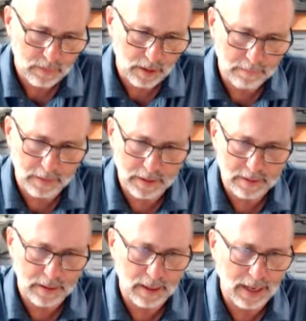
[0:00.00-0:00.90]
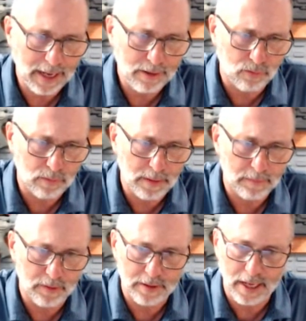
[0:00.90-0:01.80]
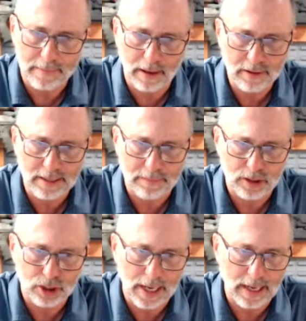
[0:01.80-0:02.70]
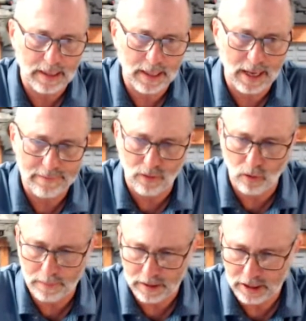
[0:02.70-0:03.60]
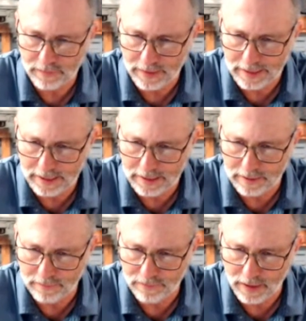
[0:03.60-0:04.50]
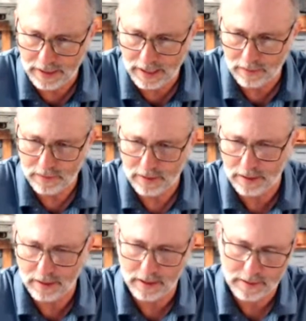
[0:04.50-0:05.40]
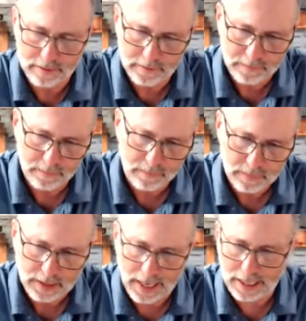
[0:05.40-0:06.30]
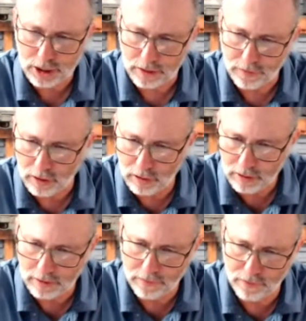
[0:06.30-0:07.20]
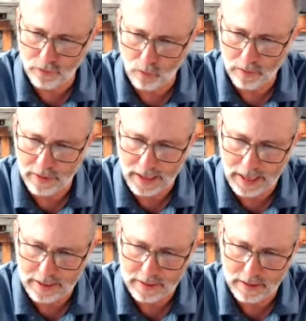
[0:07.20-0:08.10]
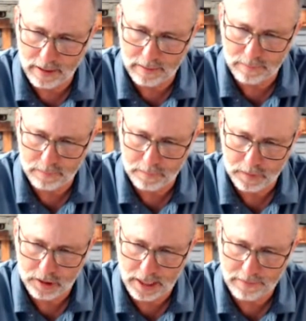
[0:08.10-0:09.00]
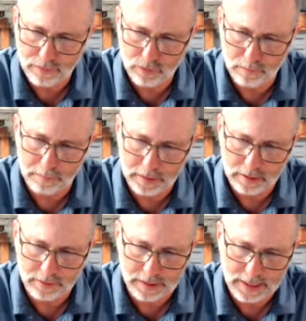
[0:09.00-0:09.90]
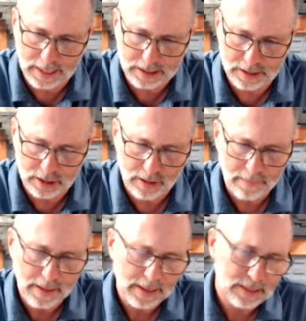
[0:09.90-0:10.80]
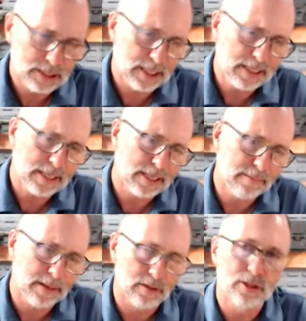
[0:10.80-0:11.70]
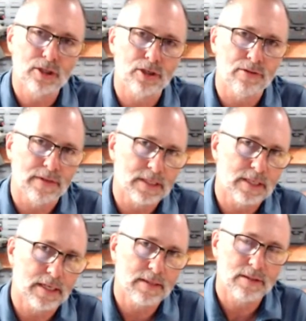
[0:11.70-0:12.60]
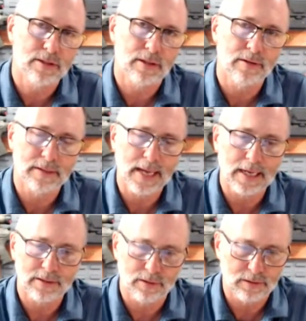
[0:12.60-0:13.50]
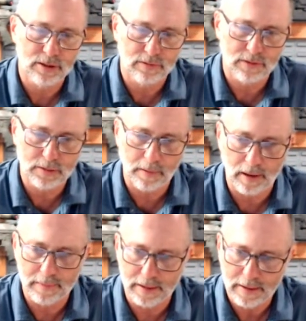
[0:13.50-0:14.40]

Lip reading: But I don't remember the name. I'll keep the chat live open. I'll see if I can get in and find out the. Actually, if you're looking for that safe room builder in Texas, send an email to service at SecureIt Tactical, our service department,